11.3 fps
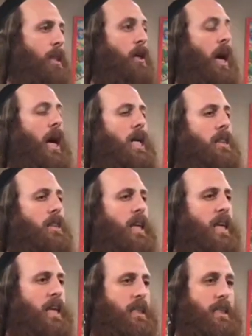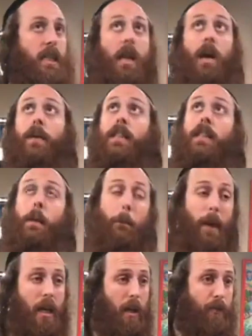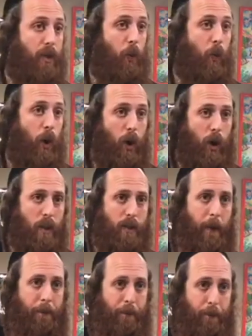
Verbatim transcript: There are things that are in the peak of the world,